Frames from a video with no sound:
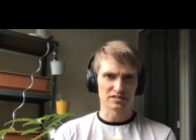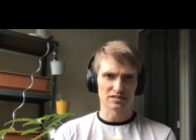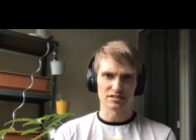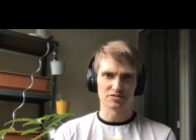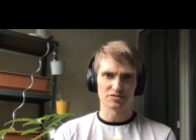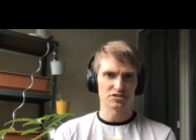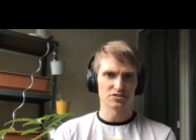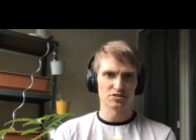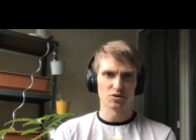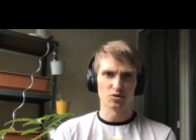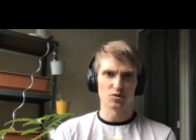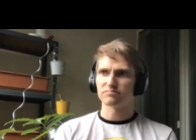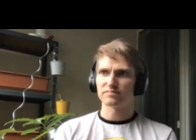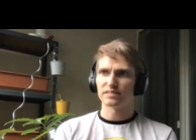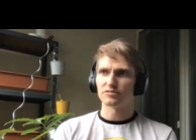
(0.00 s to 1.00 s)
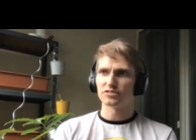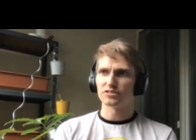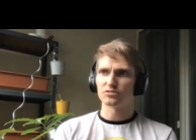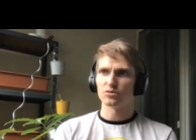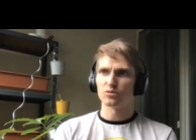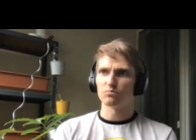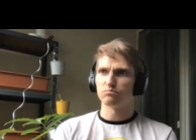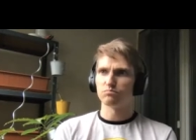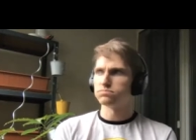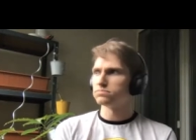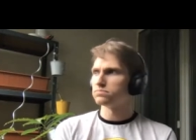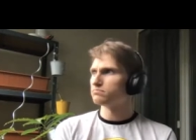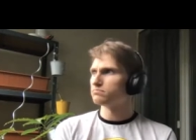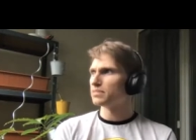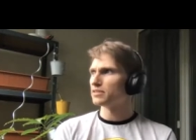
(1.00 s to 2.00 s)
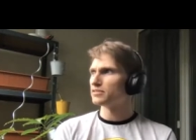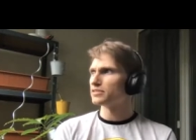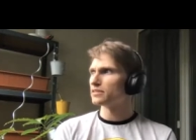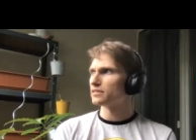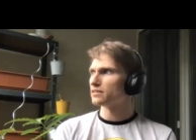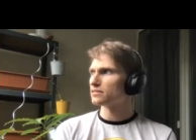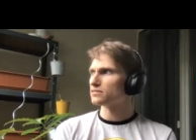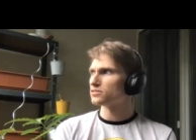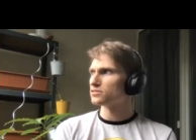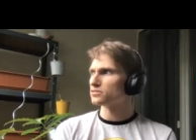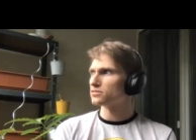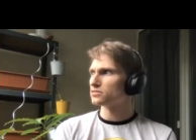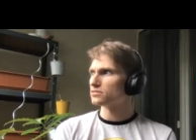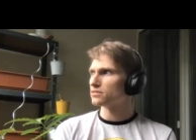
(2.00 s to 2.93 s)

There is no there is no barrier to to